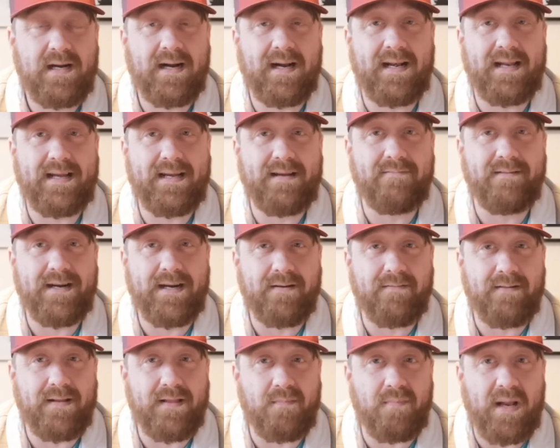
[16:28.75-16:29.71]
clearing
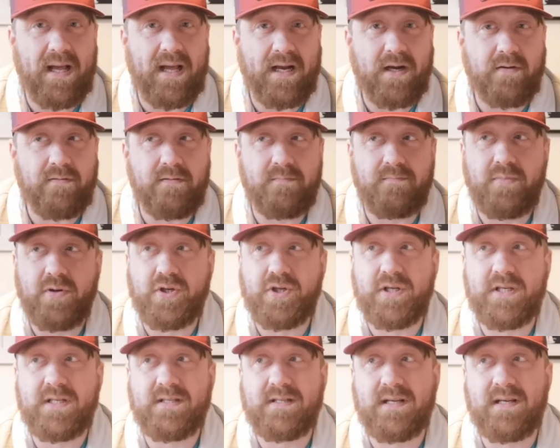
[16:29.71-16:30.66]
around the blackcurrant
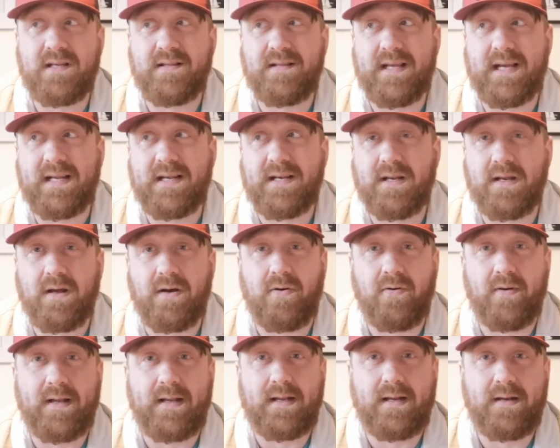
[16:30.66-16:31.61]
bushes, and then
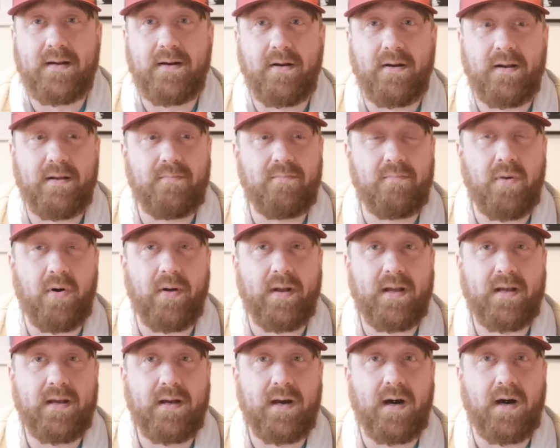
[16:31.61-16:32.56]
I got in my
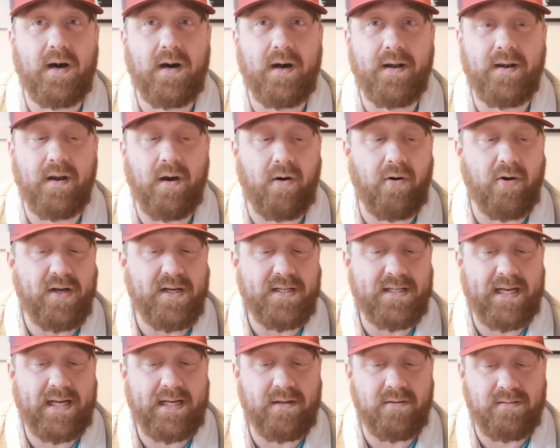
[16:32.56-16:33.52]
car and
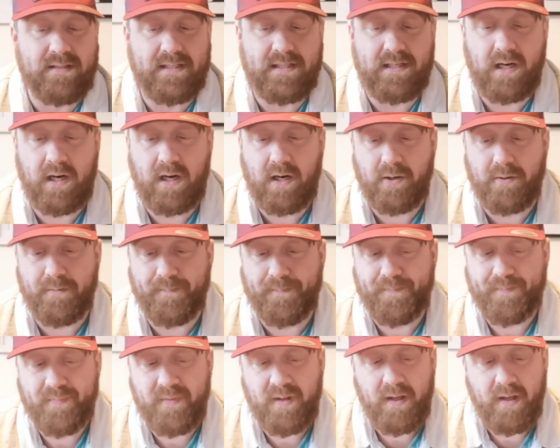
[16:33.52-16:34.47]
hightailed it home.
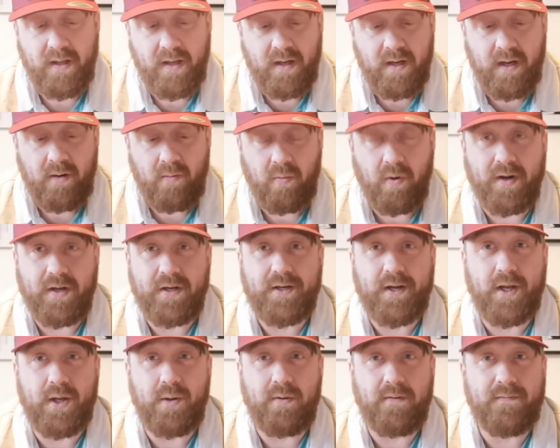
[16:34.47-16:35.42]
Want to
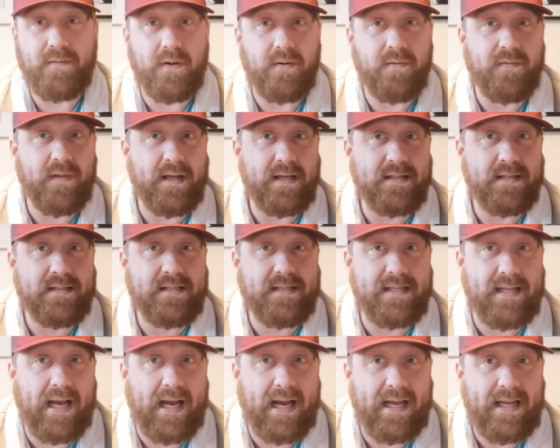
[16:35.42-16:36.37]
show you a few things
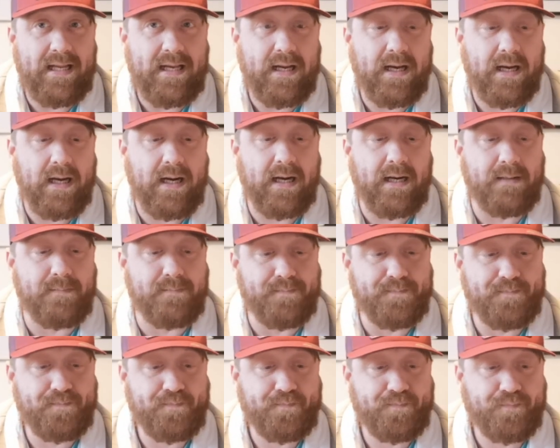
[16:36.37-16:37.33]
today.
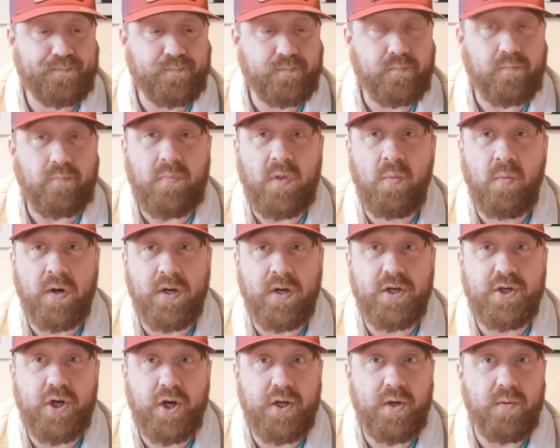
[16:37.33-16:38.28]
I want to
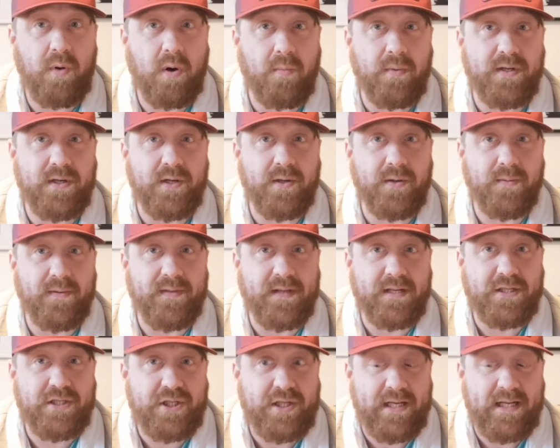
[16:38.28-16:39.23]
show you what we're doing with
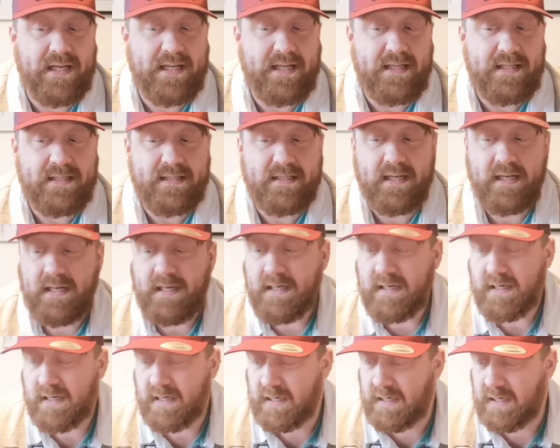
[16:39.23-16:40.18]
the chilies.
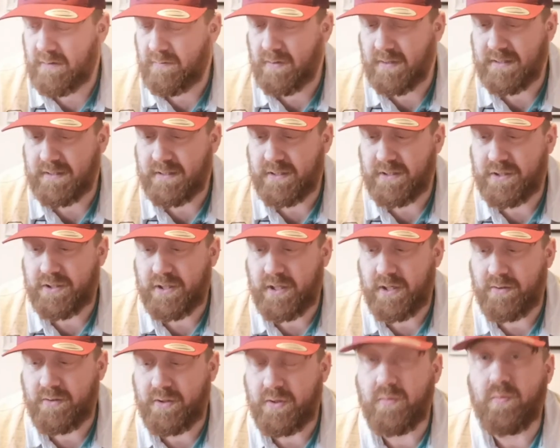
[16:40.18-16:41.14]
I want to
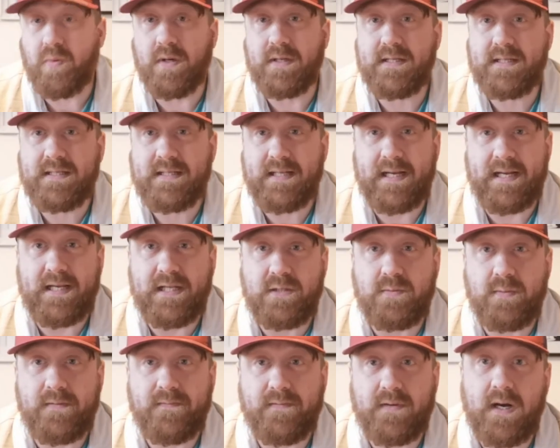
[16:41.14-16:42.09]
show you what
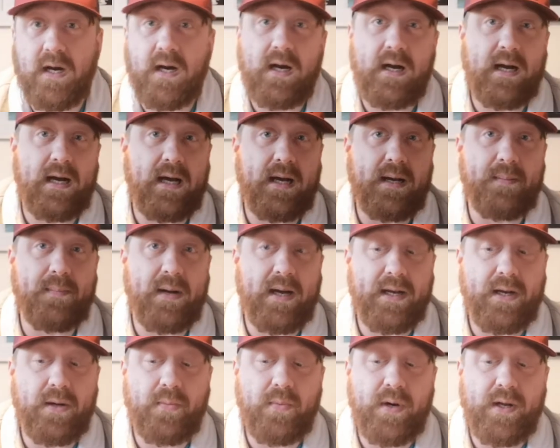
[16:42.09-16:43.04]
seeds we've got, and
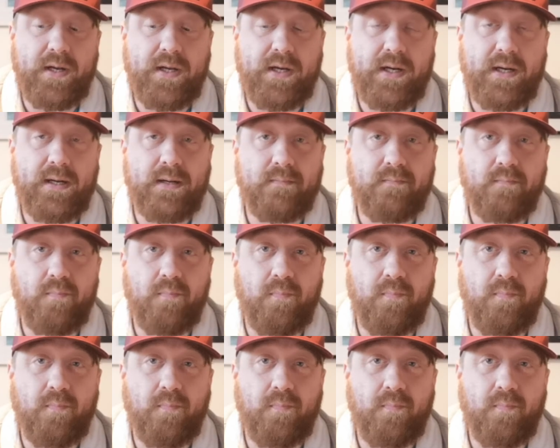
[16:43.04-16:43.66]
I want to